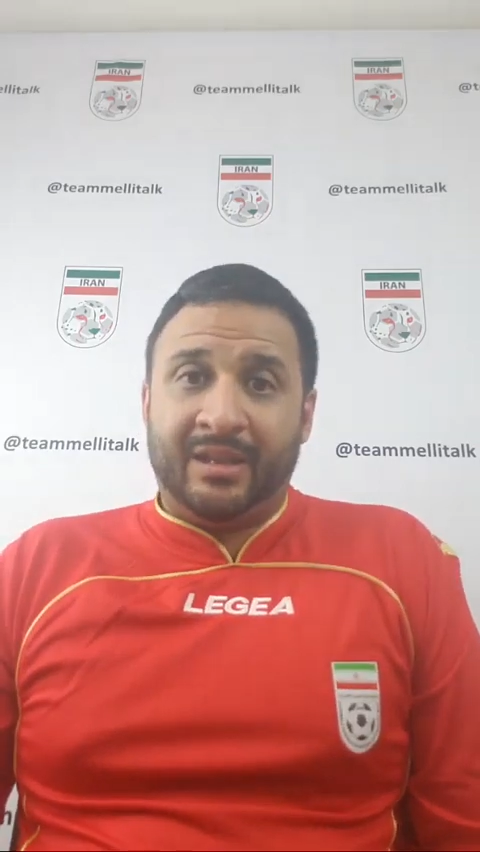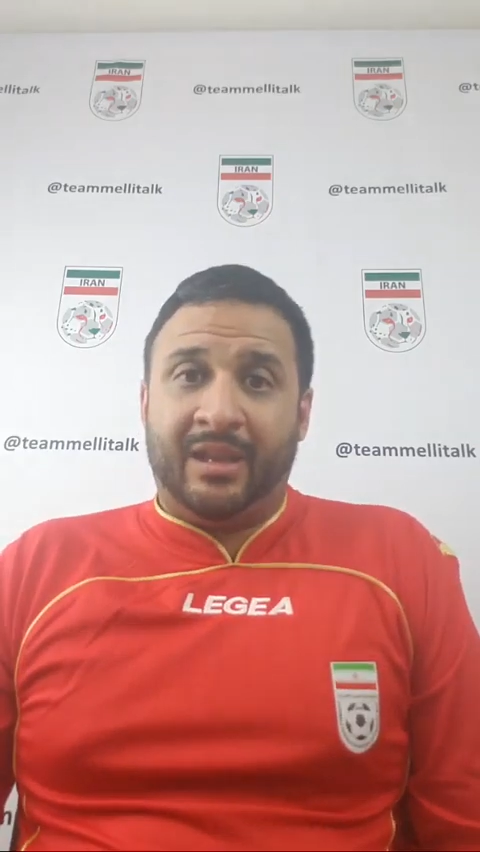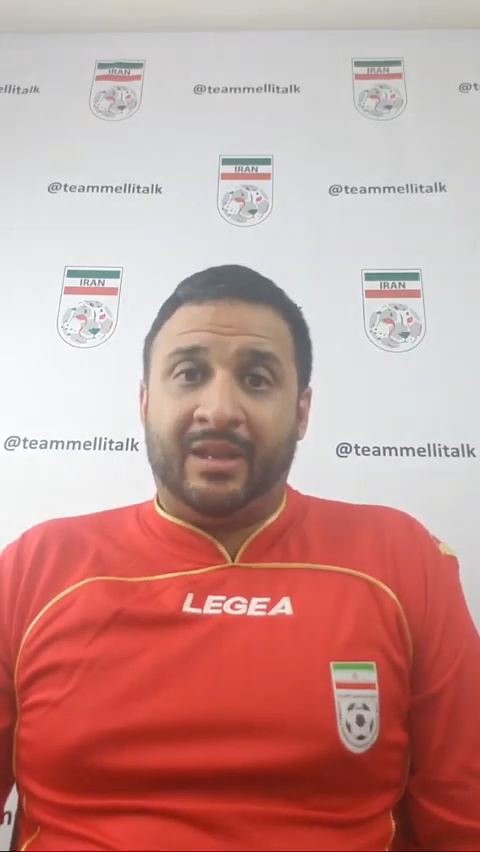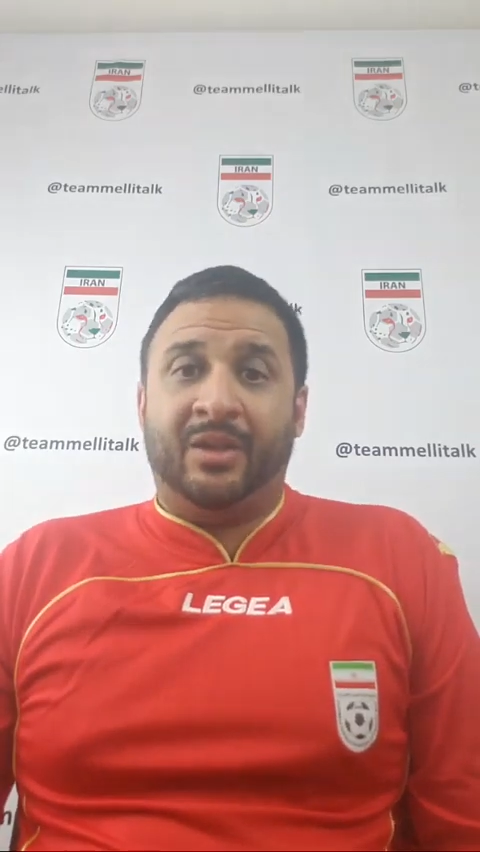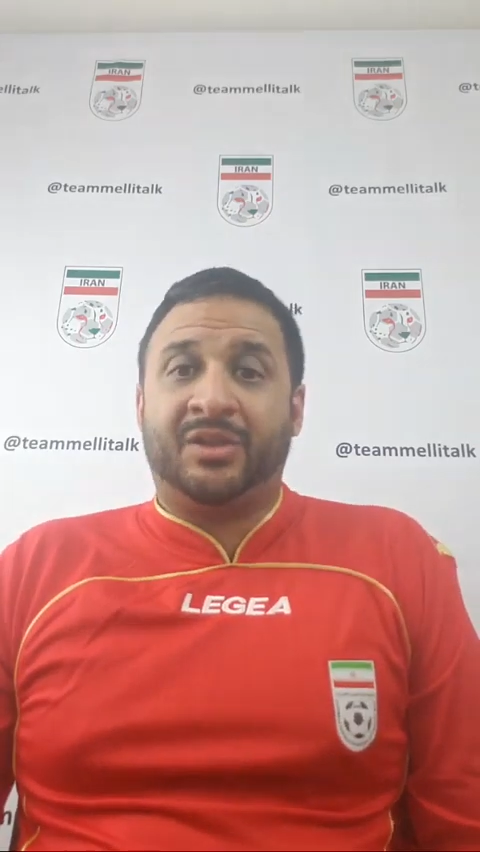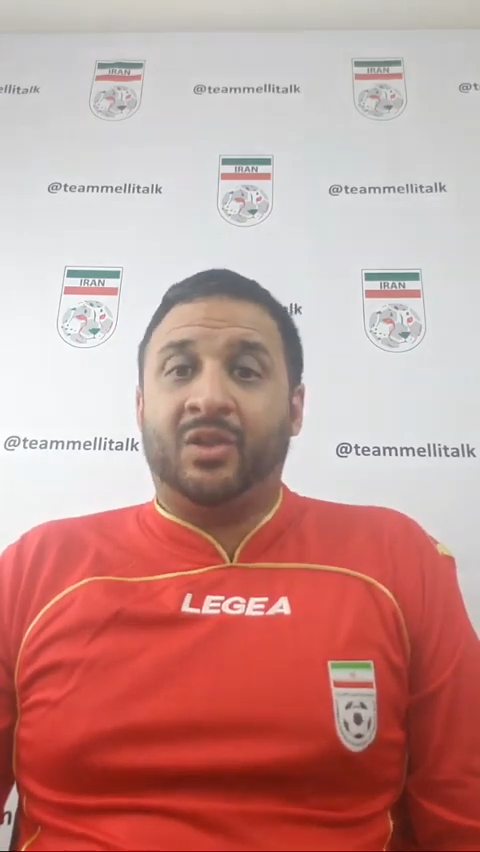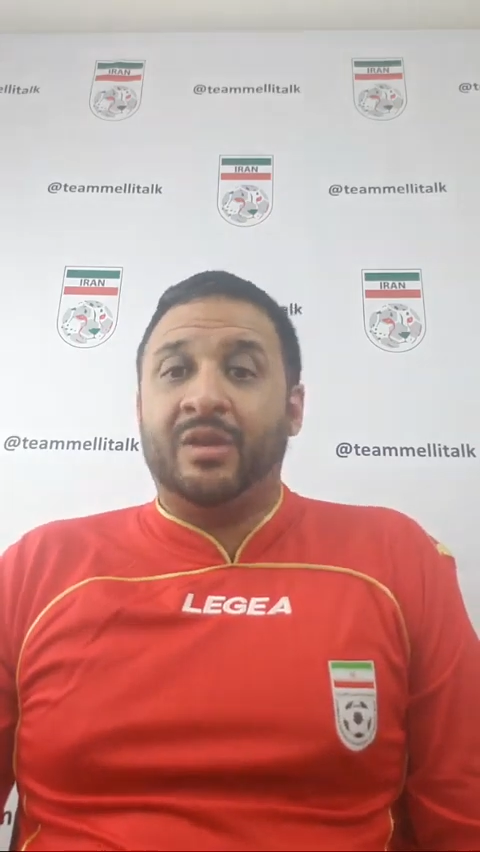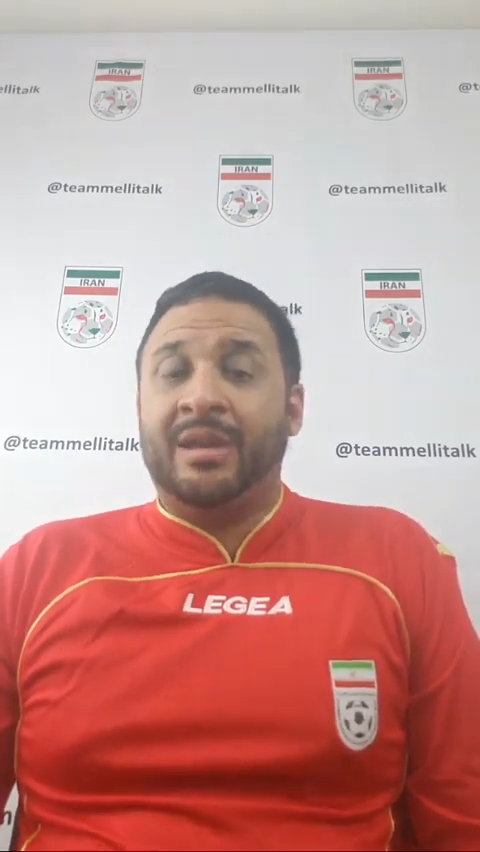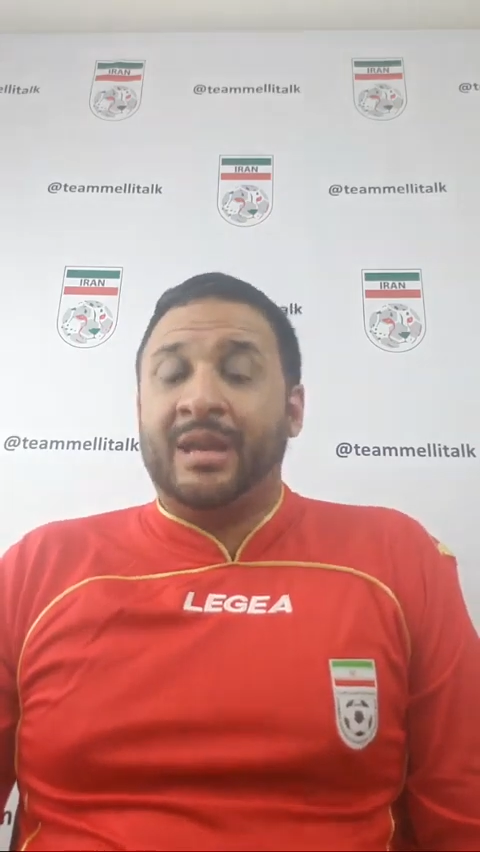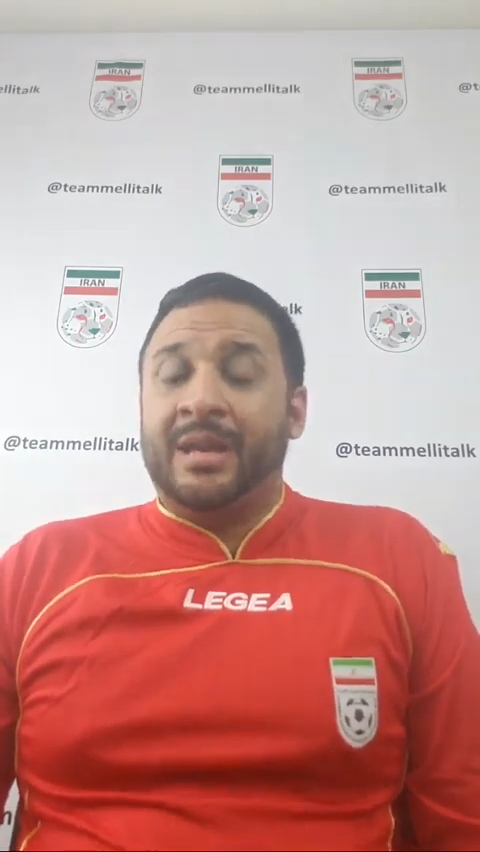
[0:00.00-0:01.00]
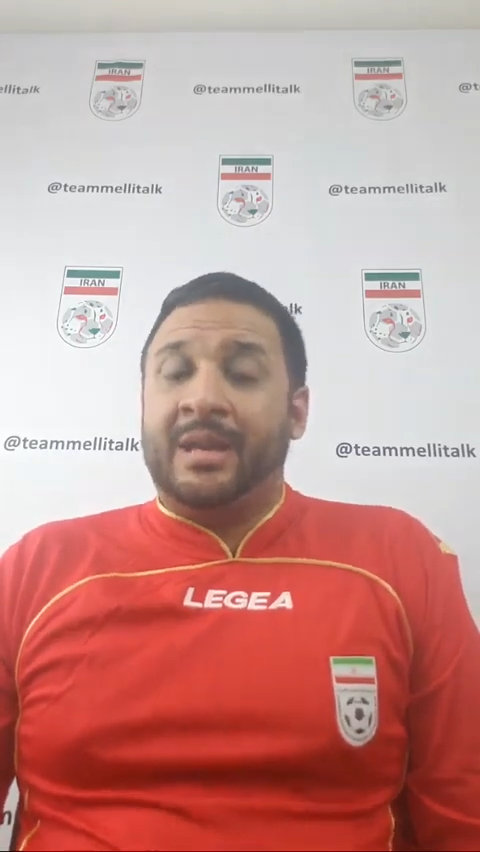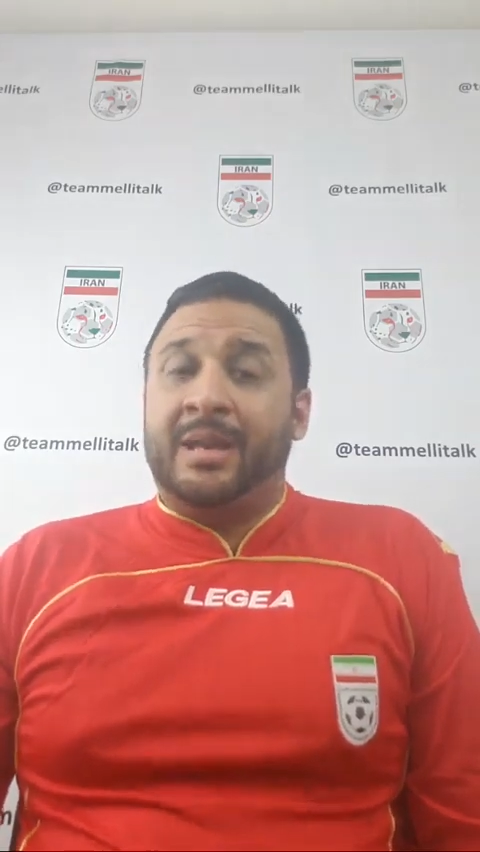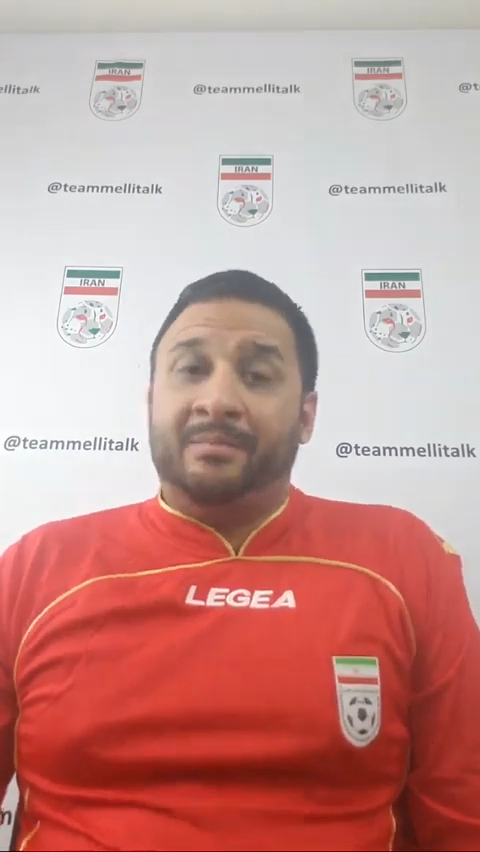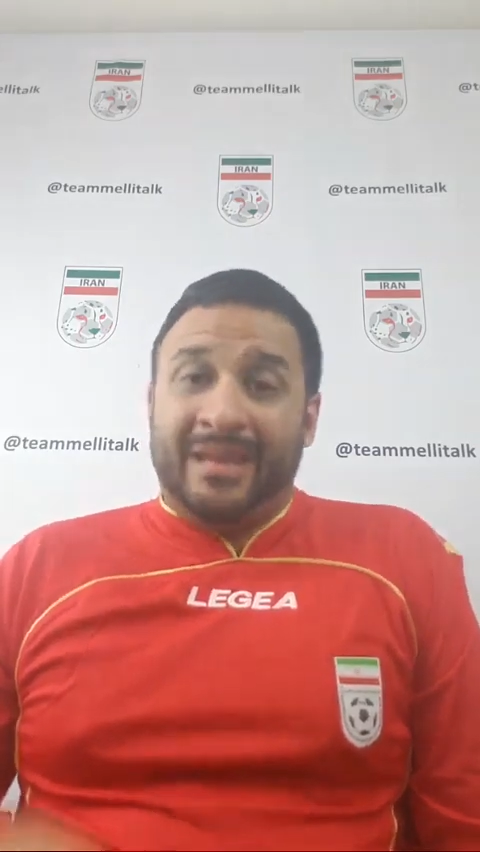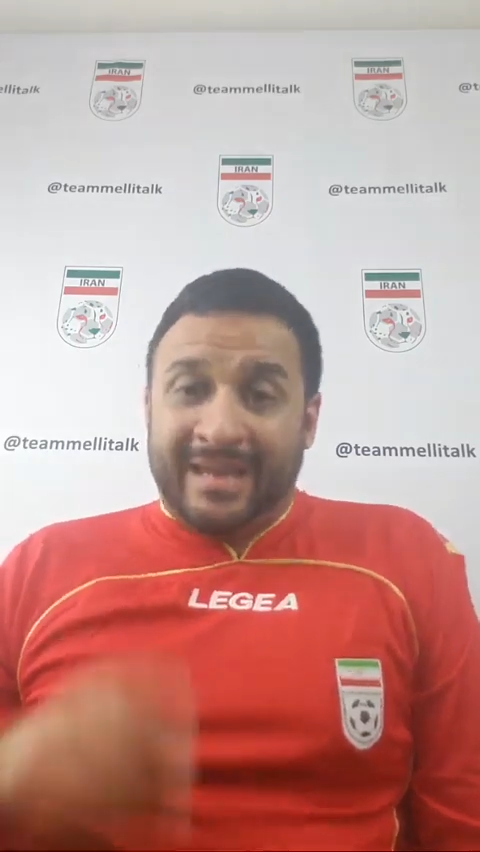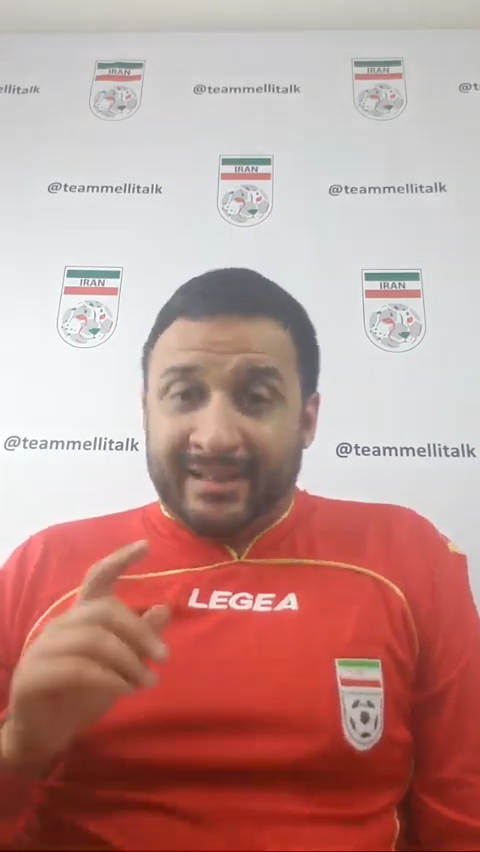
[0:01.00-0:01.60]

And also, be